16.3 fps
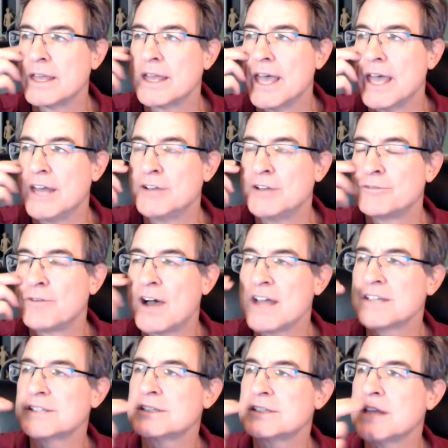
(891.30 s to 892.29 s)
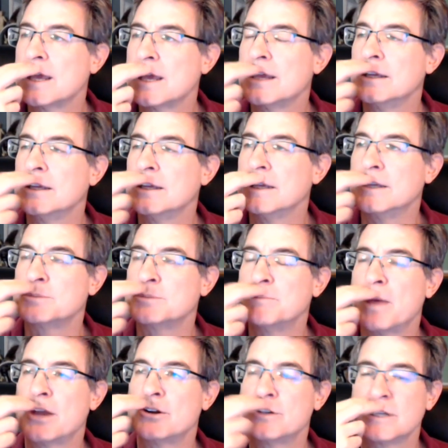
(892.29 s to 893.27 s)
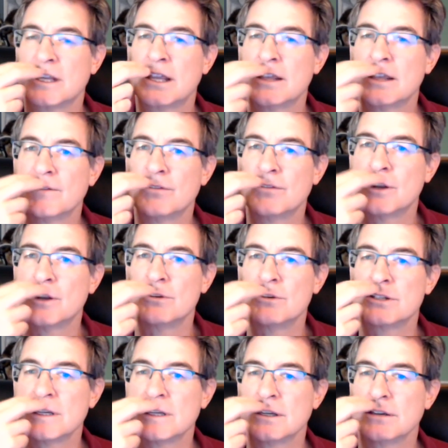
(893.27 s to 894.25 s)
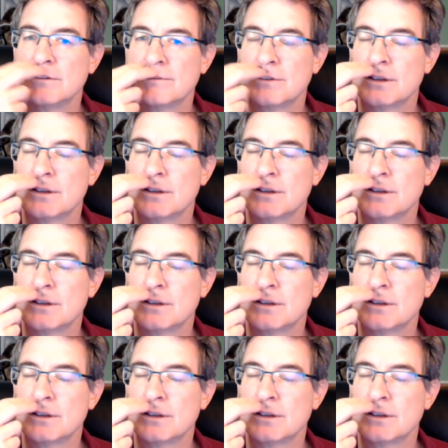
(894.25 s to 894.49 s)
And if I say it's better to give than receive,